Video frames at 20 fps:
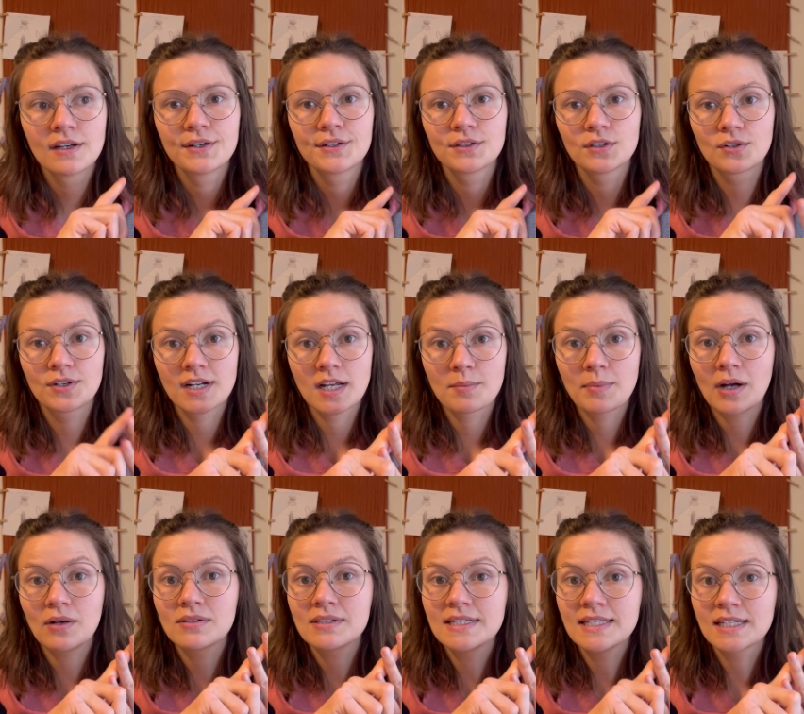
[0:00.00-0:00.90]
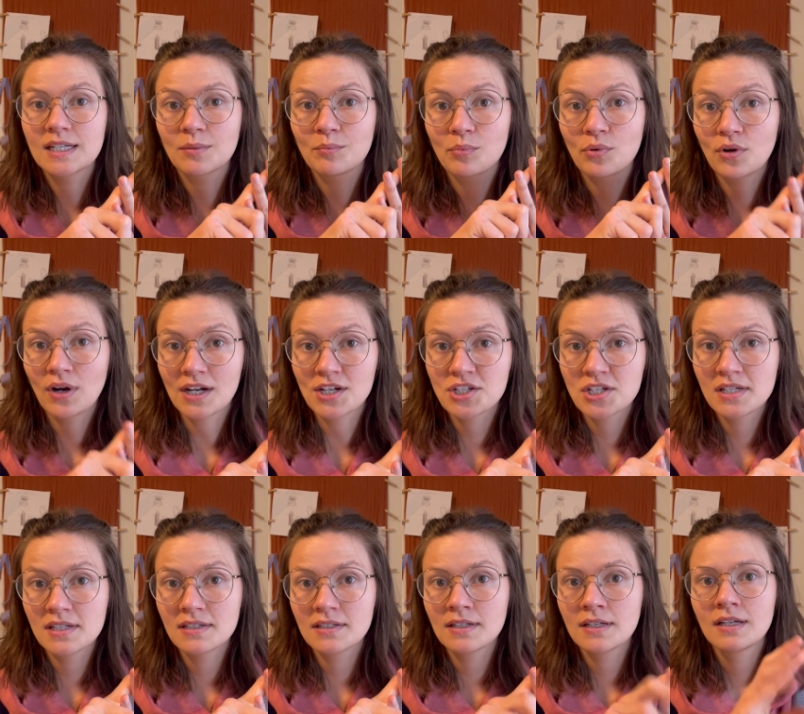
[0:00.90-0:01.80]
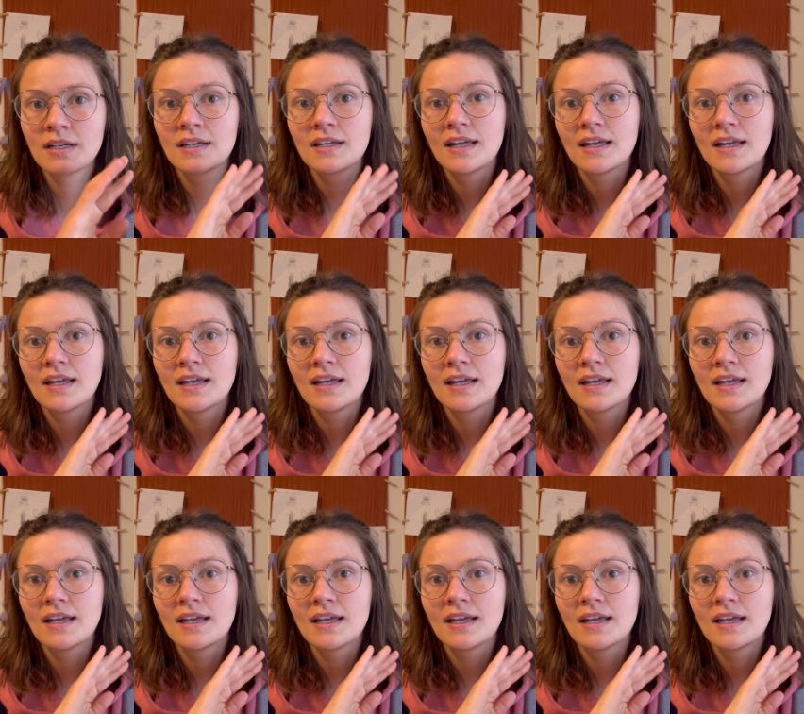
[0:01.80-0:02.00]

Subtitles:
learning about decompression,